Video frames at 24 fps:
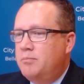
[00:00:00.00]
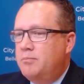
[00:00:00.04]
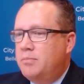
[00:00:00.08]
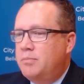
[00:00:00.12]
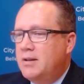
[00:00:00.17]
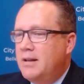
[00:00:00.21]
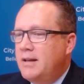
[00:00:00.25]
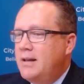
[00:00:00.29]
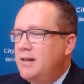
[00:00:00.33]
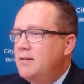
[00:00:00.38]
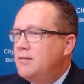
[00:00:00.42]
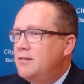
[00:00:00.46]

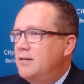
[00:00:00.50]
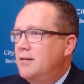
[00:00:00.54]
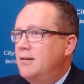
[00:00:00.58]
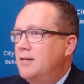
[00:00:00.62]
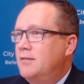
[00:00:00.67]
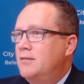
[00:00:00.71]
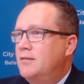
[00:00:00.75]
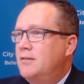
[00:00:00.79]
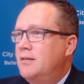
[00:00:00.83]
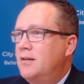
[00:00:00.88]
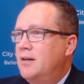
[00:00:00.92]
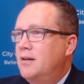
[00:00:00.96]
police
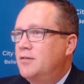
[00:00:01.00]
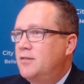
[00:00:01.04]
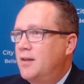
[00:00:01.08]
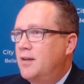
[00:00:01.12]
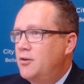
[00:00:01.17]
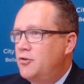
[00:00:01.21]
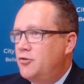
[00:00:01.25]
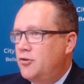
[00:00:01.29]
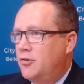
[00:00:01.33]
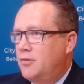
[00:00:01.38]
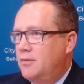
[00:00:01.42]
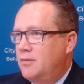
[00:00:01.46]
is
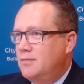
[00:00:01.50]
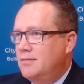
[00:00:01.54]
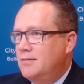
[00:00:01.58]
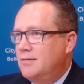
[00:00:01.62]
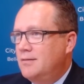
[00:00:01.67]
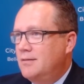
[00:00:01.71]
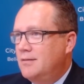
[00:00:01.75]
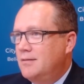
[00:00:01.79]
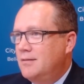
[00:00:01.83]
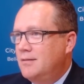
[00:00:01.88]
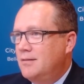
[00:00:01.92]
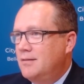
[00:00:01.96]
essential
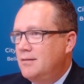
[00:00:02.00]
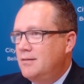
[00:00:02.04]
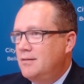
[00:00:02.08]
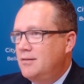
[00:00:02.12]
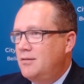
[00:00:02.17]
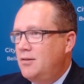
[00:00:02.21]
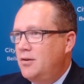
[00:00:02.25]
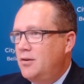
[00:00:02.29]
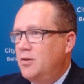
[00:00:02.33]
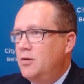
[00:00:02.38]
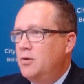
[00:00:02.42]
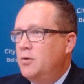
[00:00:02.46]

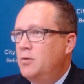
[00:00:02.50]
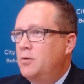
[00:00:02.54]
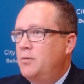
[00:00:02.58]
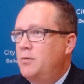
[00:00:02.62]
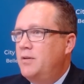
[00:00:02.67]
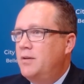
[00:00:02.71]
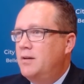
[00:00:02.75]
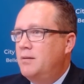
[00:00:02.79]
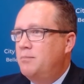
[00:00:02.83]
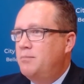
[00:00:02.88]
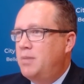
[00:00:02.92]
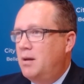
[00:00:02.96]
to
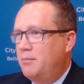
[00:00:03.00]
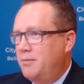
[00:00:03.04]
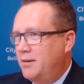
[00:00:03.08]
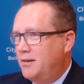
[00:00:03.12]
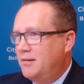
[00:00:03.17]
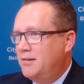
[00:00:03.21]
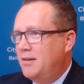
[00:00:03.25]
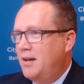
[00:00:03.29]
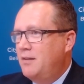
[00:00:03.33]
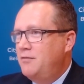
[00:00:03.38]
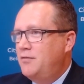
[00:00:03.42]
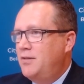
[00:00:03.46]
the
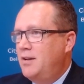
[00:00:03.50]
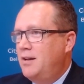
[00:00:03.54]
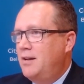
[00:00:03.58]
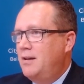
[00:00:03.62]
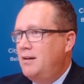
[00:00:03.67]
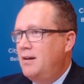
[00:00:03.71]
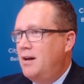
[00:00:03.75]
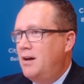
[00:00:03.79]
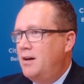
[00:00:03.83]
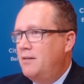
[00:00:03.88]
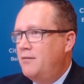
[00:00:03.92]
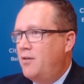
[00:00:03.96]
public
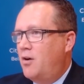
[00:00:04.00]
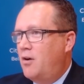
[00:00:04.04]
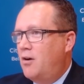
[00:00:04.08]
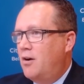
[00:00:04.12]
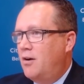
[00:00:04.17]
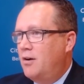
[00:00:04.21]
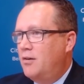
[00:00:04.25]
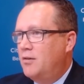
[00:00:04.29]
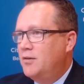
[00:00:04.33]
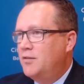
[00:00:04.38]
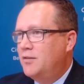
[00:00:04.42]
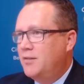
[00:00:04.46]
safety of
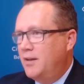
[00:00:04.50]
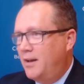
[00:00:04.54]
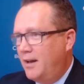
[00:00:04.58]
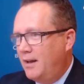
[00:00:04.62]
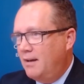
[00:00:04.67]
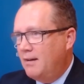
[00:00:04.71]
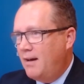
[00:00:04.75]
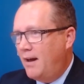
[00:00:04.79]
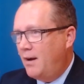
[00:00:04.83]
our city.